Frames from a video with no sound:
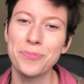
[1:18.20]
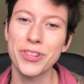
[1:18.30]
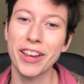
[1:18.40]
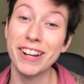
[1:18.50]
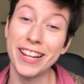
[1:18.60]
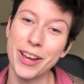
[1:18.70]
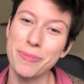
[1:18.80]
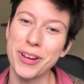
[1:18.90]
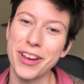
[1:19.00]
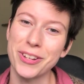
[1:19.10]
So I really hope
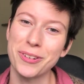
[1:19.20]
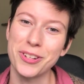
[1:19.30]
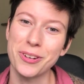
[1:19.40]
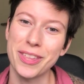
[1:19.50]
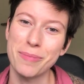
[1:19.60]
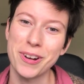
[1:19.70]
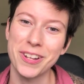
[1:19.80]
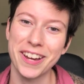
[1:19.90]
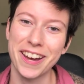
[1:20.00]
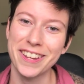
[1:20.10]
you're going to enjoy the
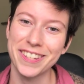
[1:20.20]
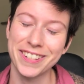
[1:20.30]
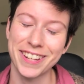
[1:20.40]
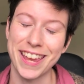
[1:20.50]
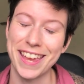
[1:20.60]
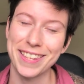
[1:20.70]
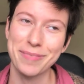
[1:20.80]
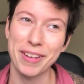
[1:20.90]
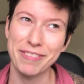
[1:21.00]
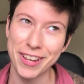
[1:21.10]
podcast. It's
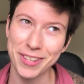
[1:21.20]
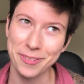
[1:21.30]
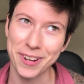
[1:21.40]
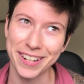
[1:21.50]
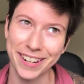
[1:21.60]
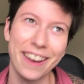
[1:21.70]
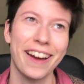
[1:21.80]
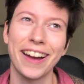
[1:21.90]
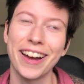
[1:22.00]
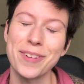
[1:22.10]
my first one,
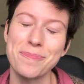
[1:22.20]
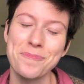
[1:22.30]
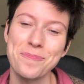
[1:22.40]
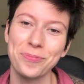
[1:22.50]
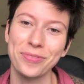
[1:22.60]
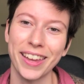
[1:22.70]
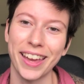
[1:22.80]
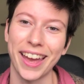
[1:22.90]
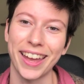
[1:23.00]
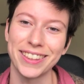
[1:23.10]

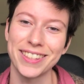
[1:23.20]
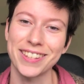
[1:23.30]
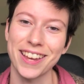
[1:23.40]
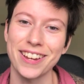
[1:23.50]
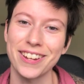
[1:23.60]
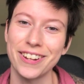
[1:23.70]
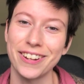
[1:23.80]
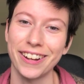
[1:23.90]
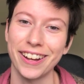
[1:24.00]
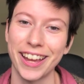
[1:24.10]
and so
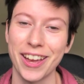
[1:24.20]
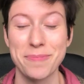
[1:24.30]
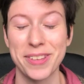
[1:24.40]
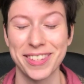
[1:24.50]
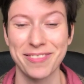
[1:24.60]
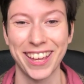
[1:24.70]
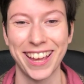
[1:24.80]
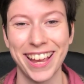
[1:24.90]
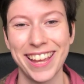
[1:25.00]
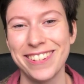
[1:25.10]
I hope it's something I
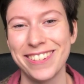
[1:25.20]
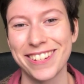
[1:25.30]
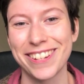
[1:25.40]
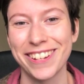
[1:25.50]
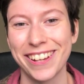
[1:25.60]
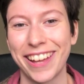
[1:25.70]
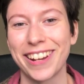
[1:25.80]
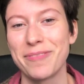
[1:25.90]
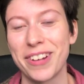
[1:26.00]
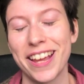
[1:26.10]
get used to, and
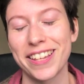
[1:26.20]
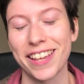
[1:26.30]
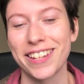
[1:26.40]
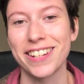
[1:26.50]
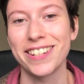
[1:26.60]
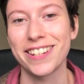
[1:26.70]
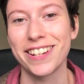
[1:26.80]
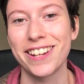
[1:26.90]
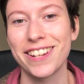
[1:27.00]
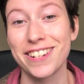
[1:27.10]
I'm really excited
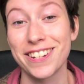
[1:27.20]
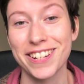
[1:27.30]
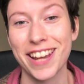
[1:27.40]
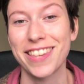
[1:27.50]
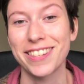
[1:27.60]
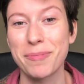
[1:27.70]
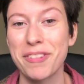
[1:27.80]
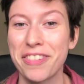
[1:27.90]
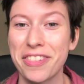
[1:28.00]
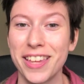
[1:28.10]
to share some
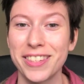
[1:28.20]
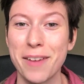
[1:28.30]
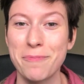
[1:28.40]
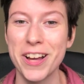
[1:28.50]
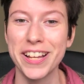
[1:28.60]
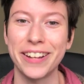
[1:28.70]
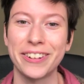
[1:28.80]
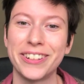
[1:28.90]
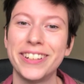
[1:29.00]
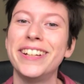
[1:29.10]
of the things I'm working
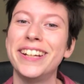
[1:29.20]
on.